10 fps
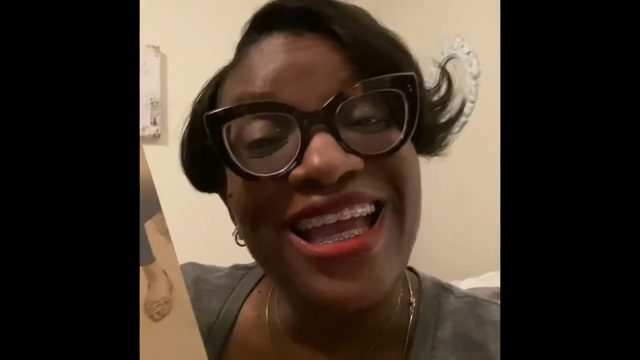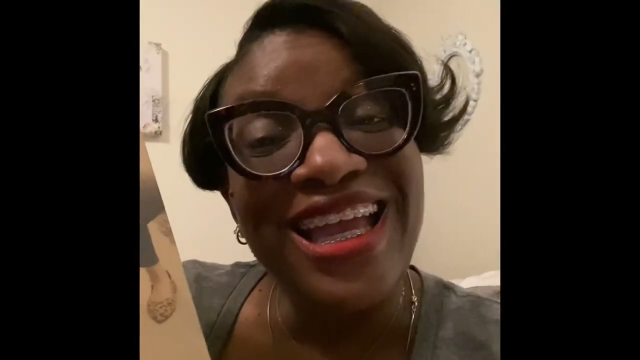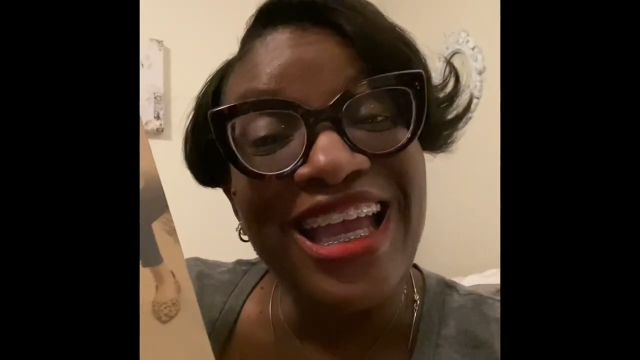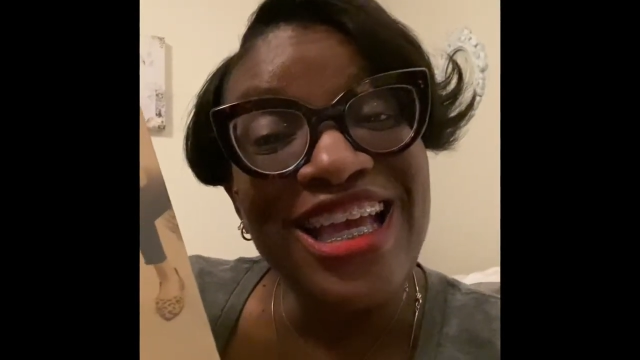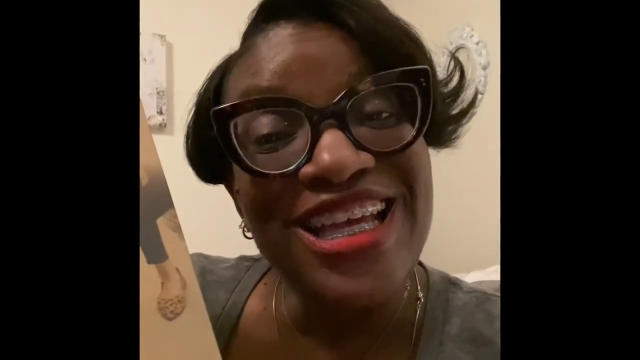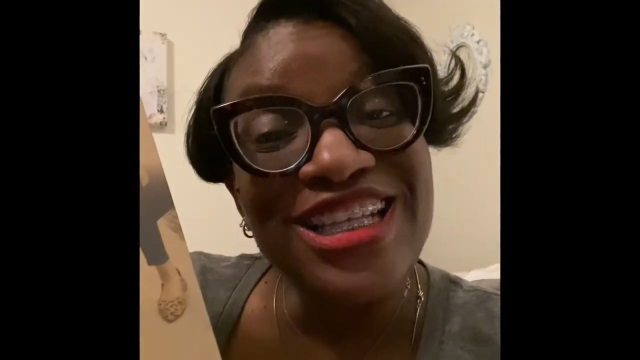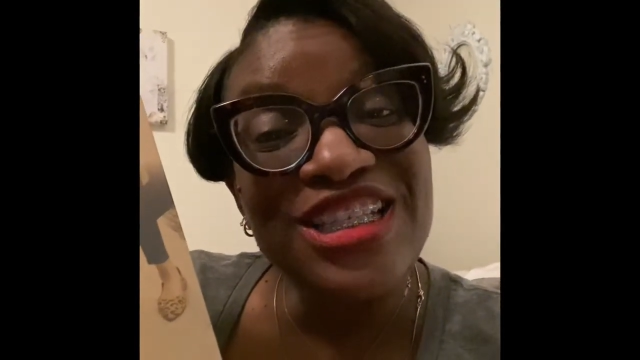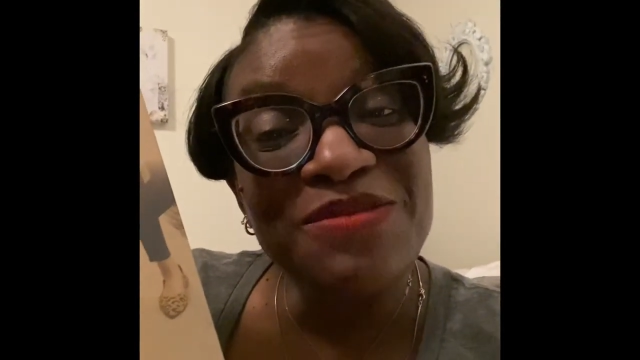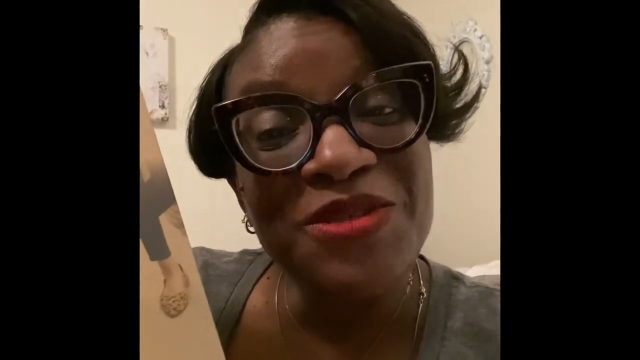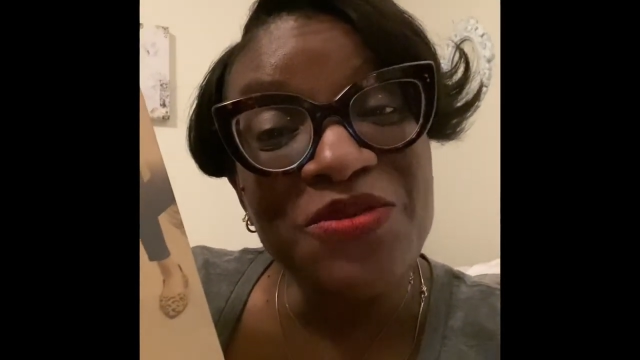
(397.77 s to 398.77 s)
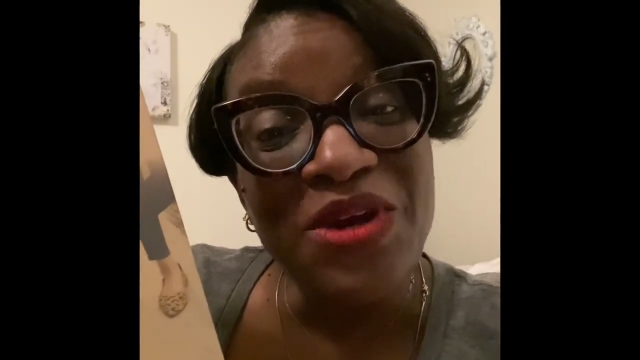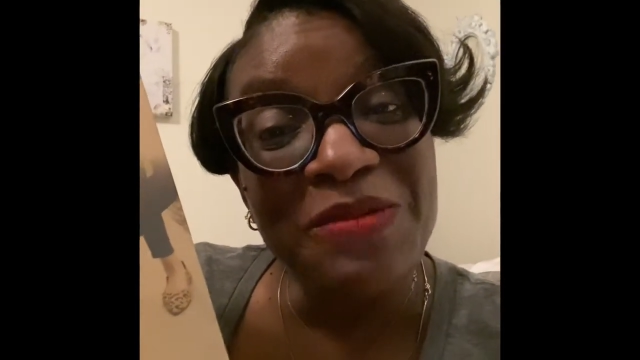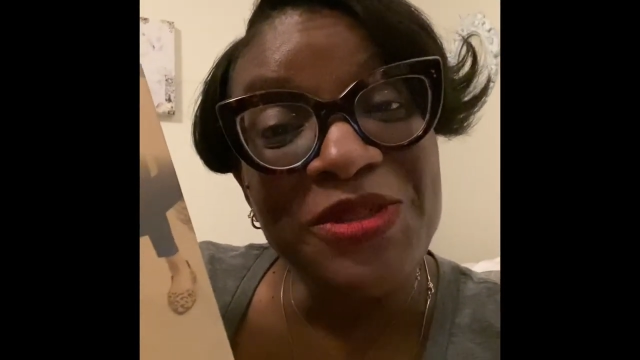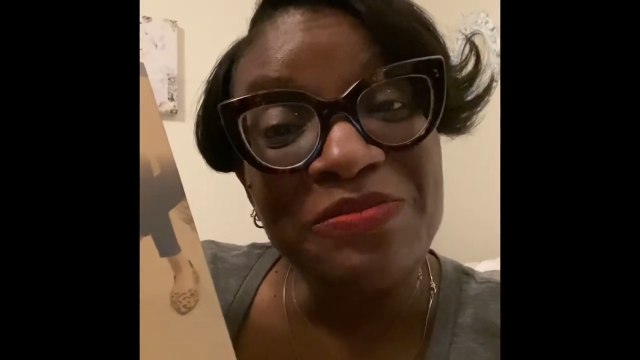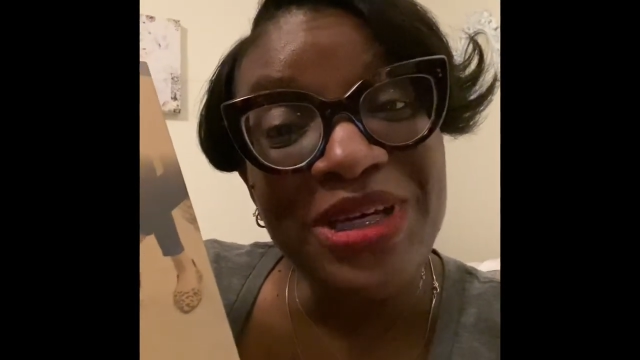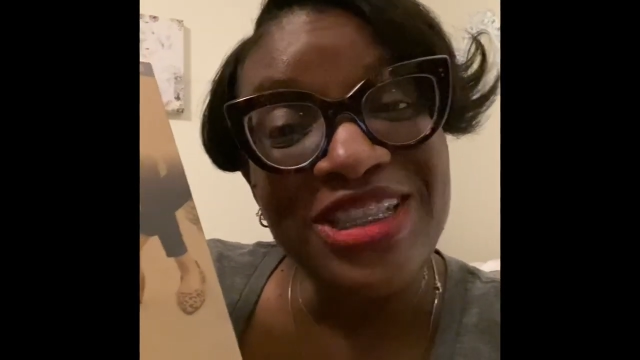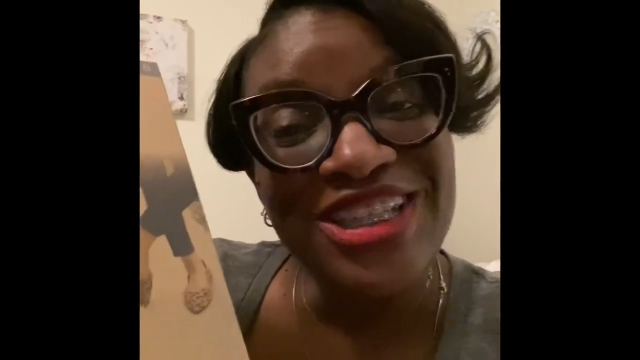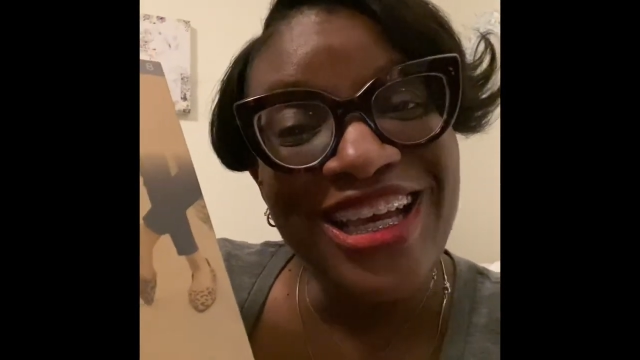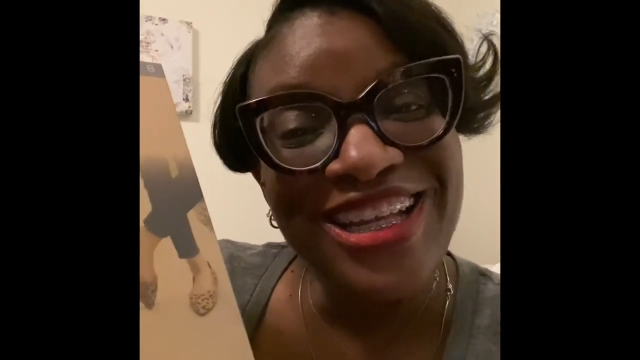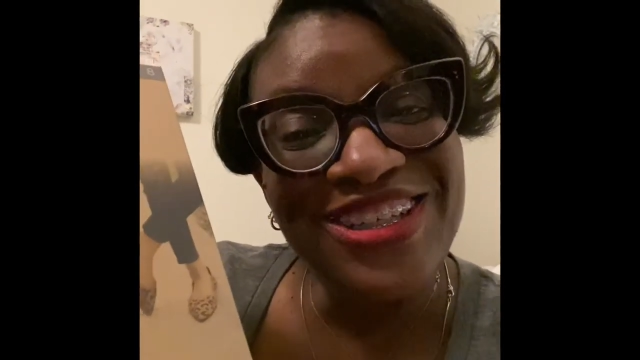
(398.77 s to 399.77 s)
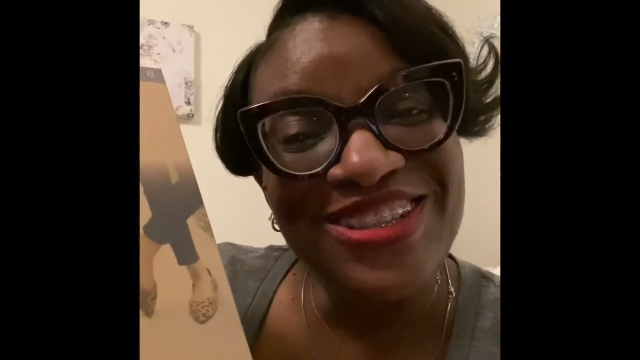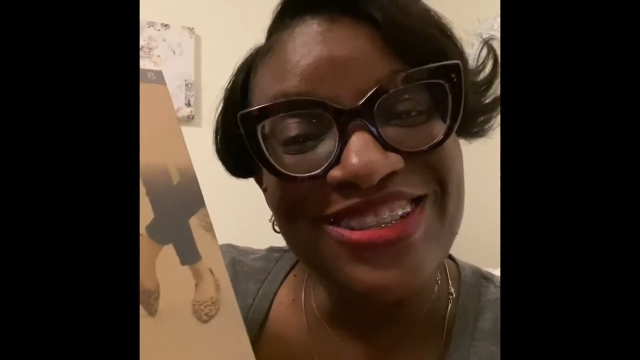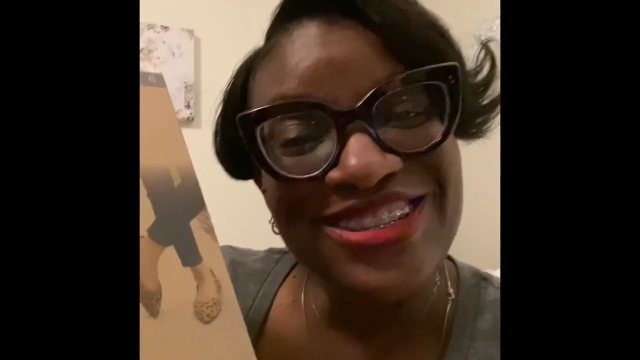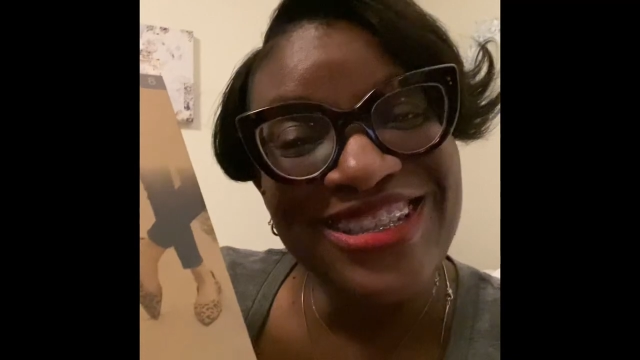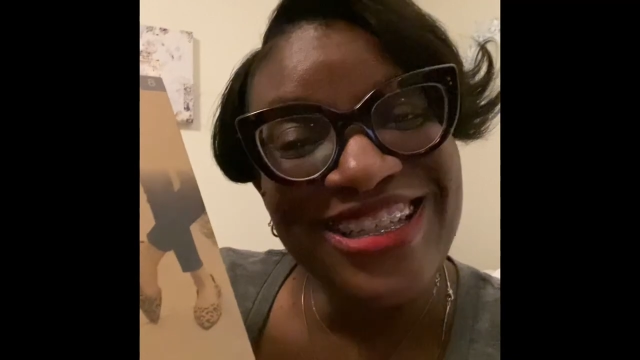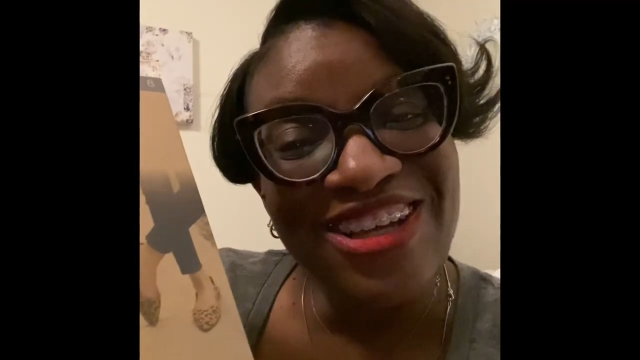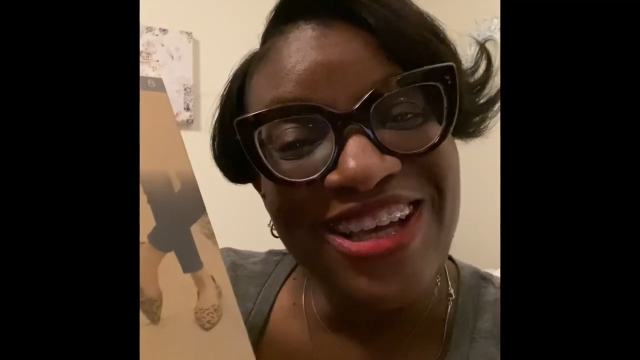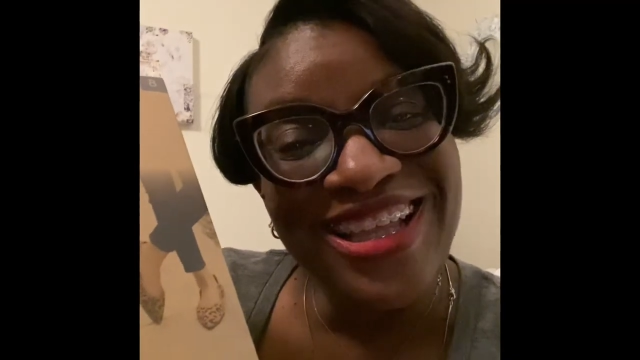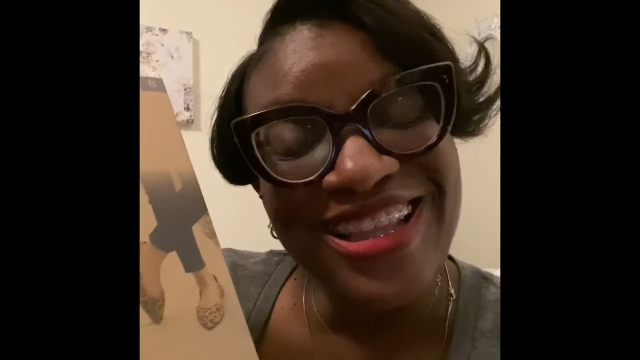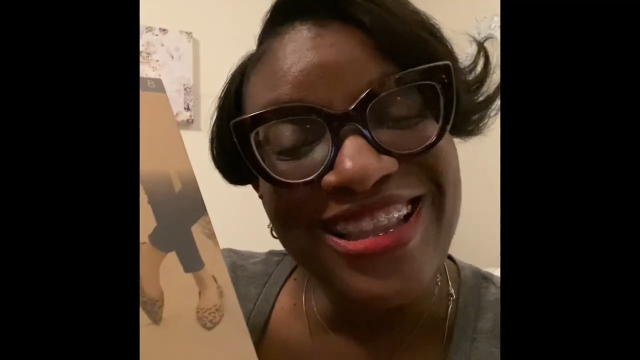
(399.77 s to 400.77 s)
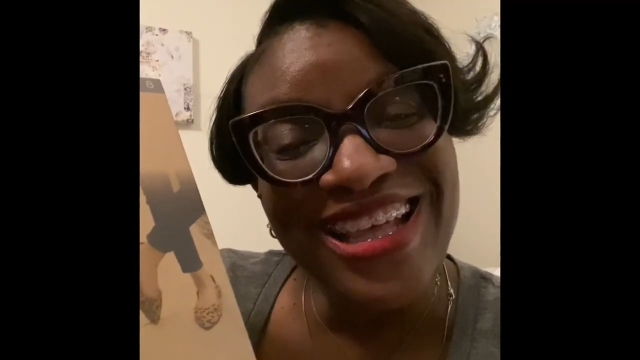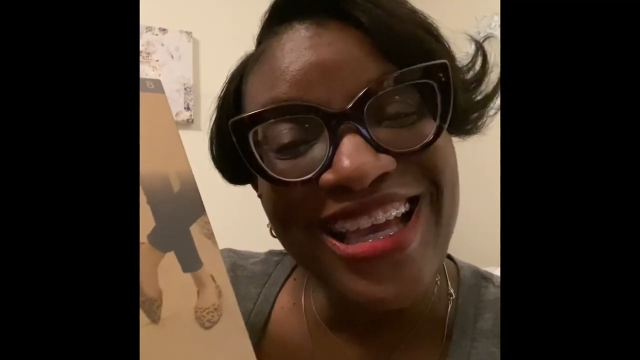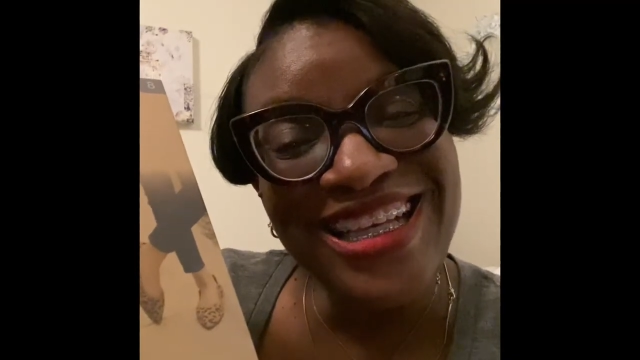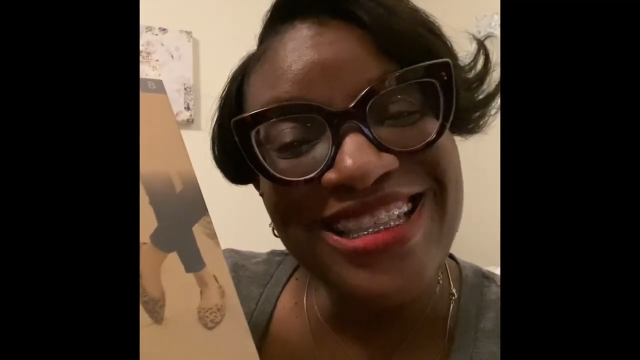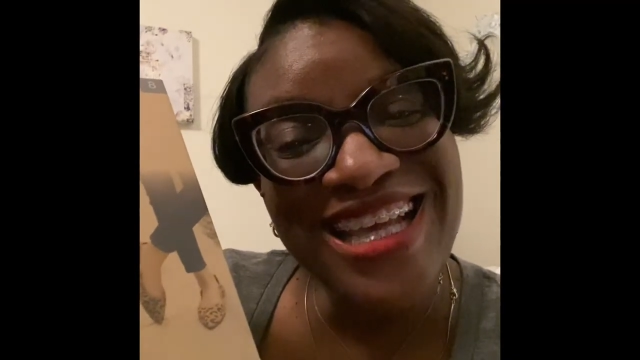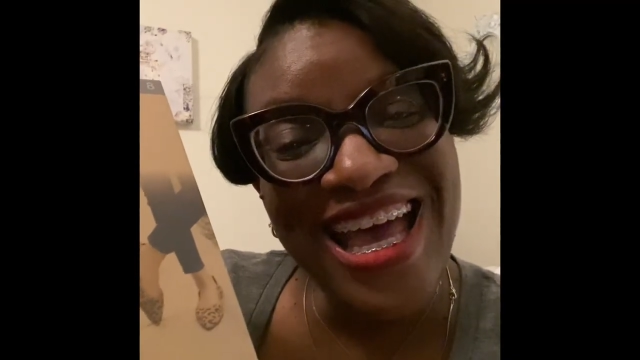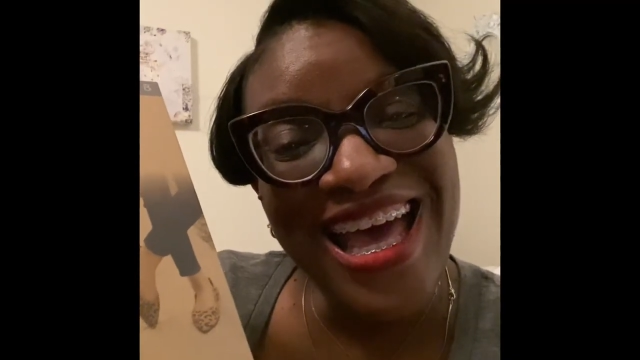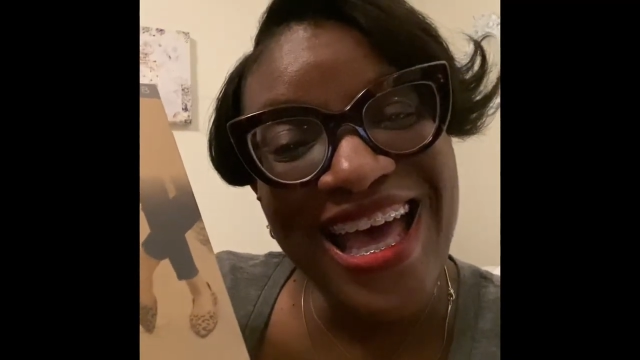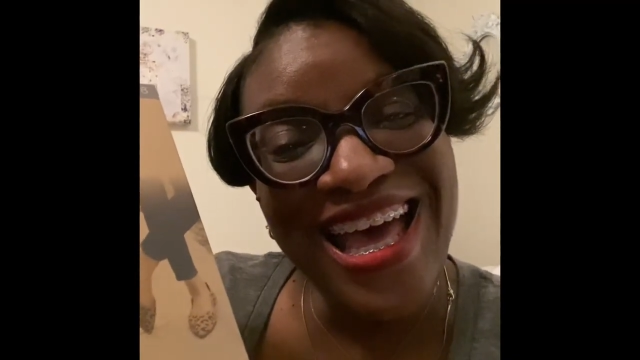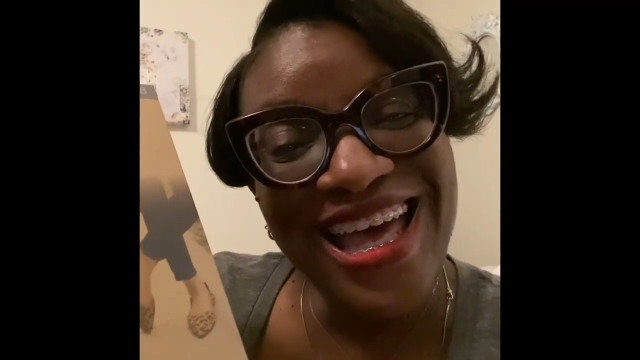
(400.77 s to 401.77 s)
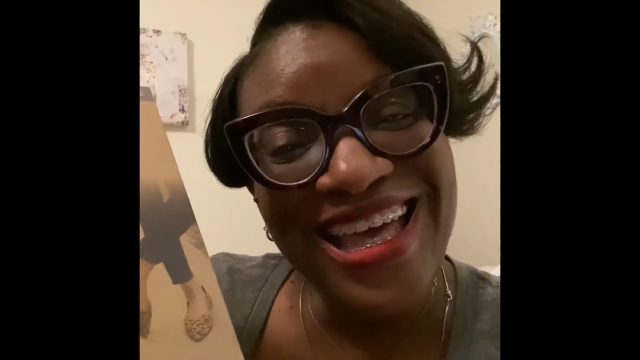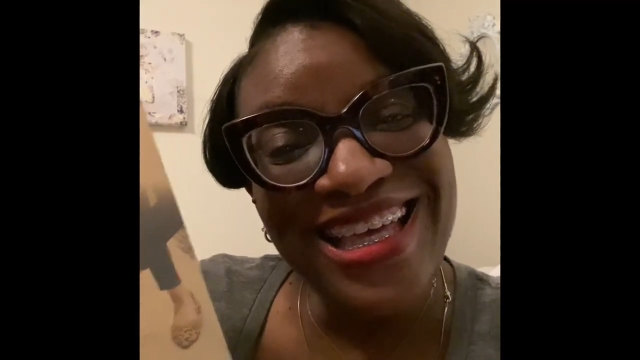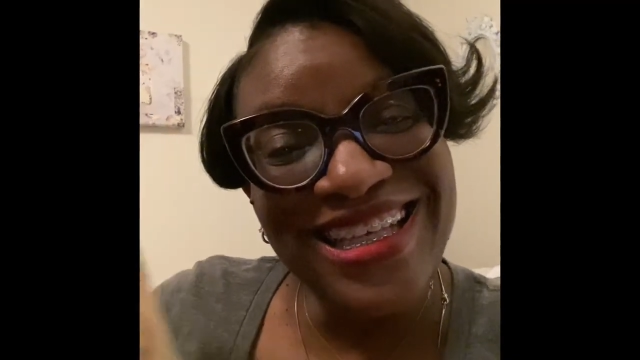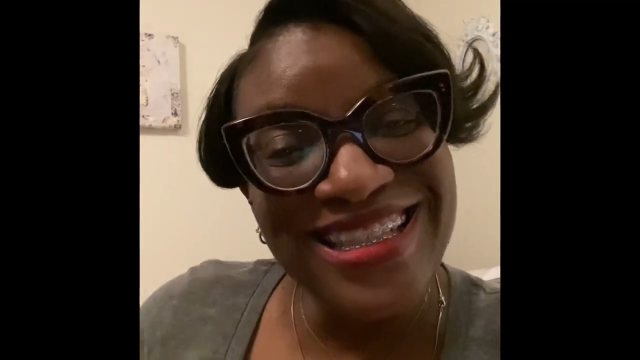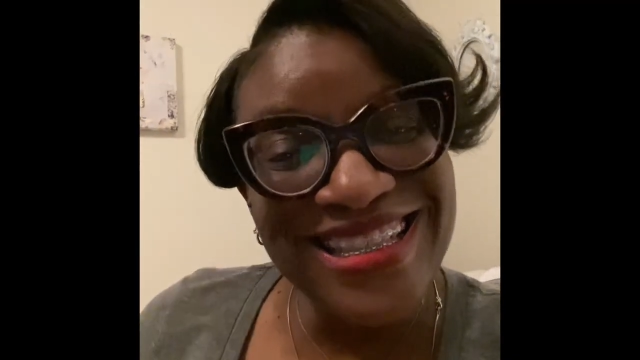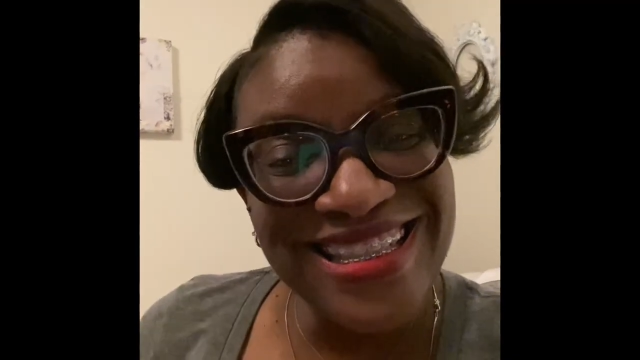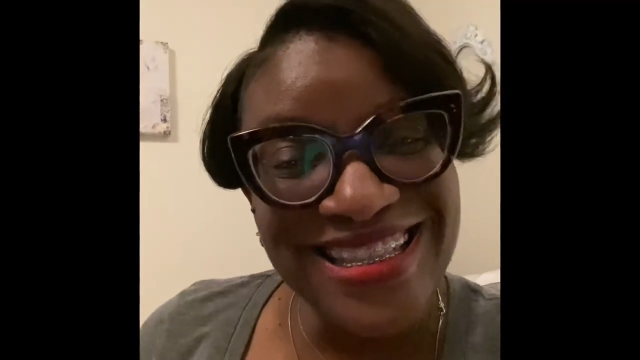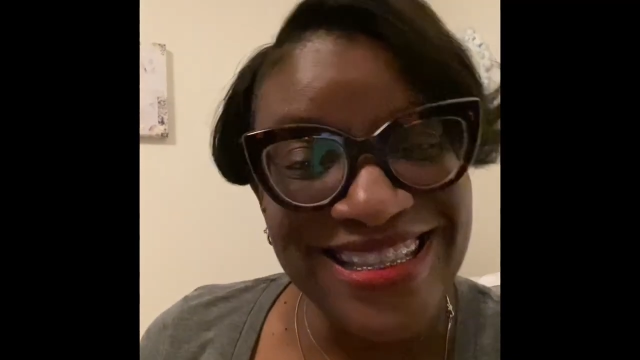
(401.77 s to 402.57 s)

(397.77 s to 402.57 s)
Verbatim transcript: and subscribe to my channel. Thanks, guys.